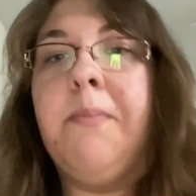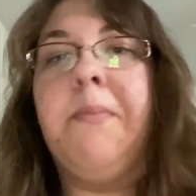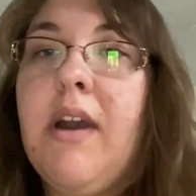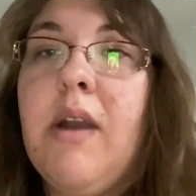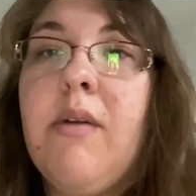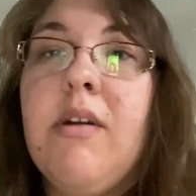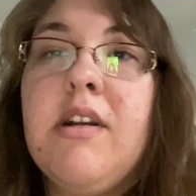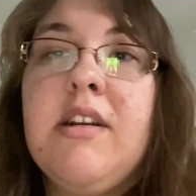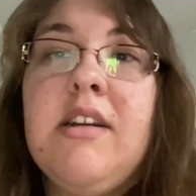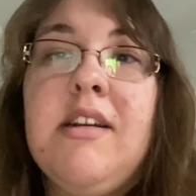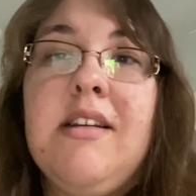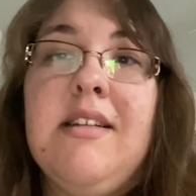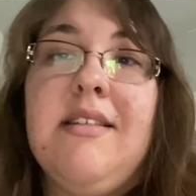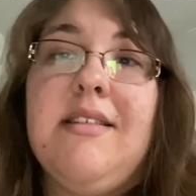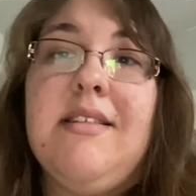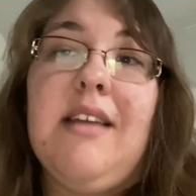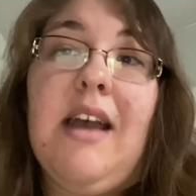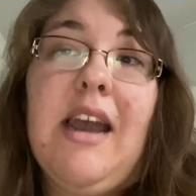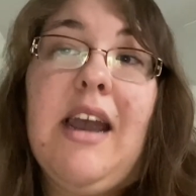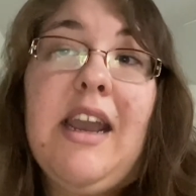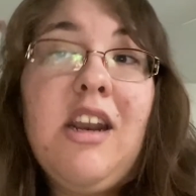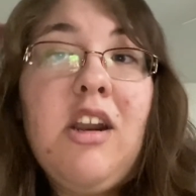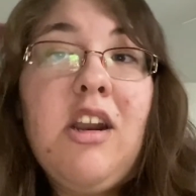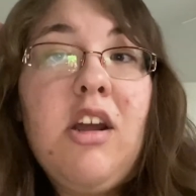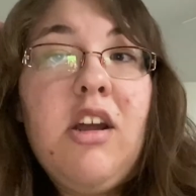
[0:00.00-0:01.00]
If I were to
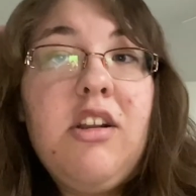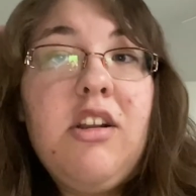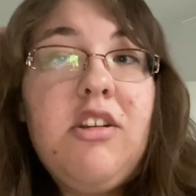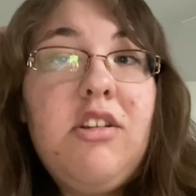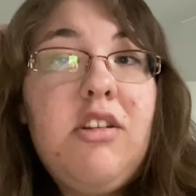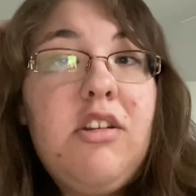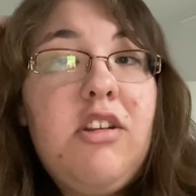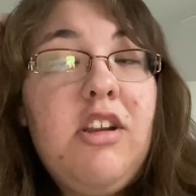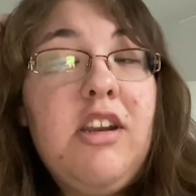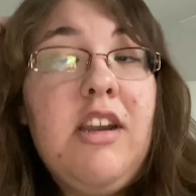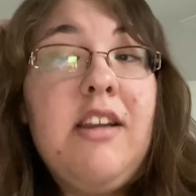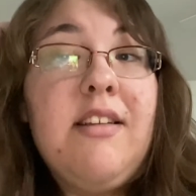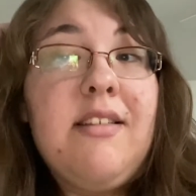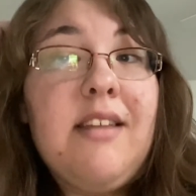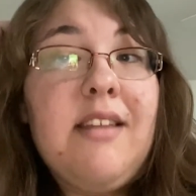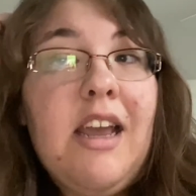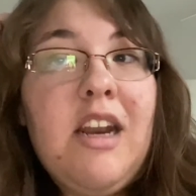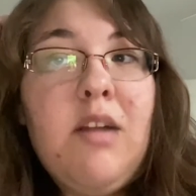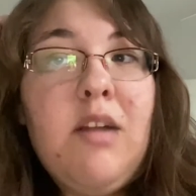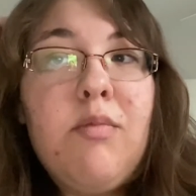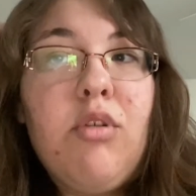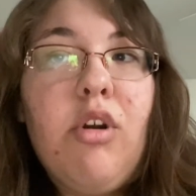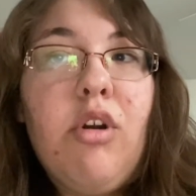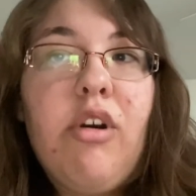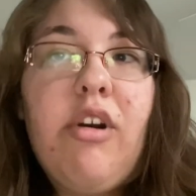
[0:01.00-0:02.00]
design
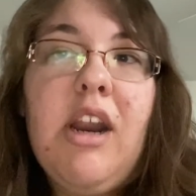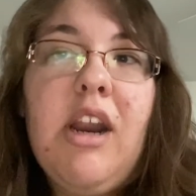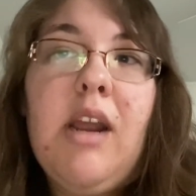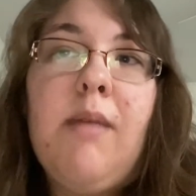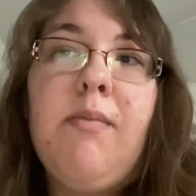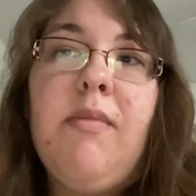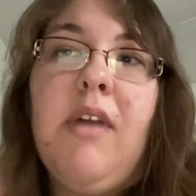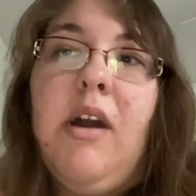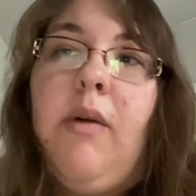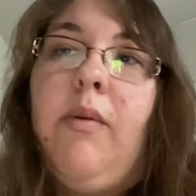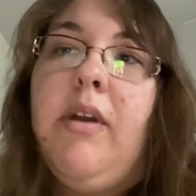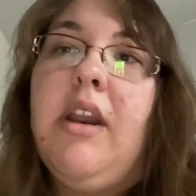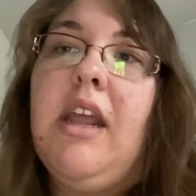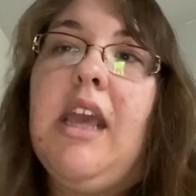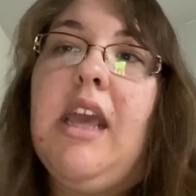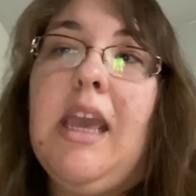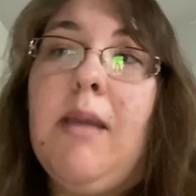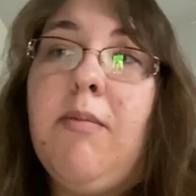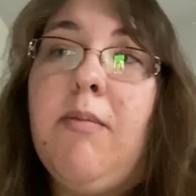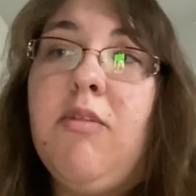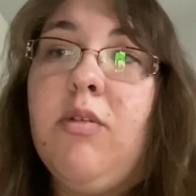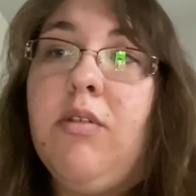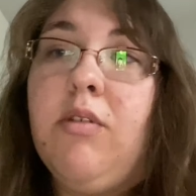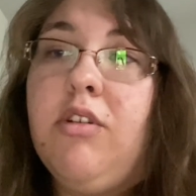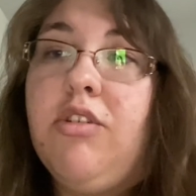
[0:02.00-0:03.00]
a program that would
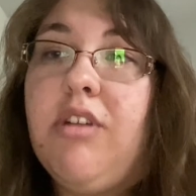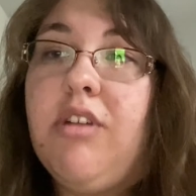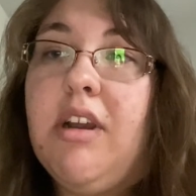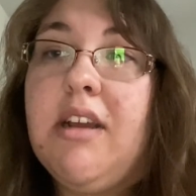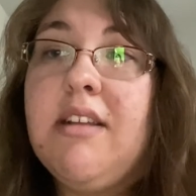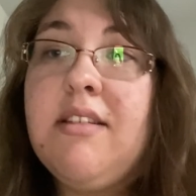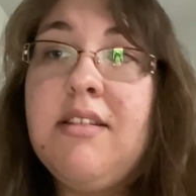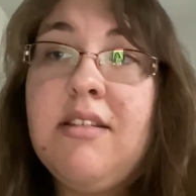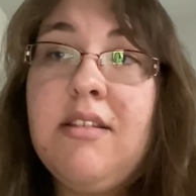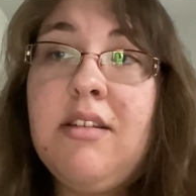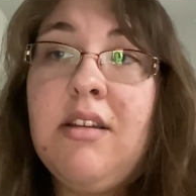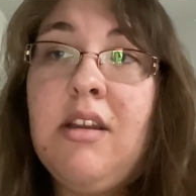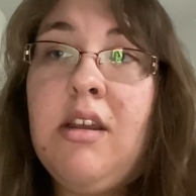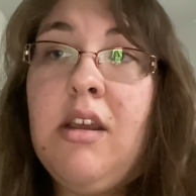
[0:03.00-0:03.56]
aim to address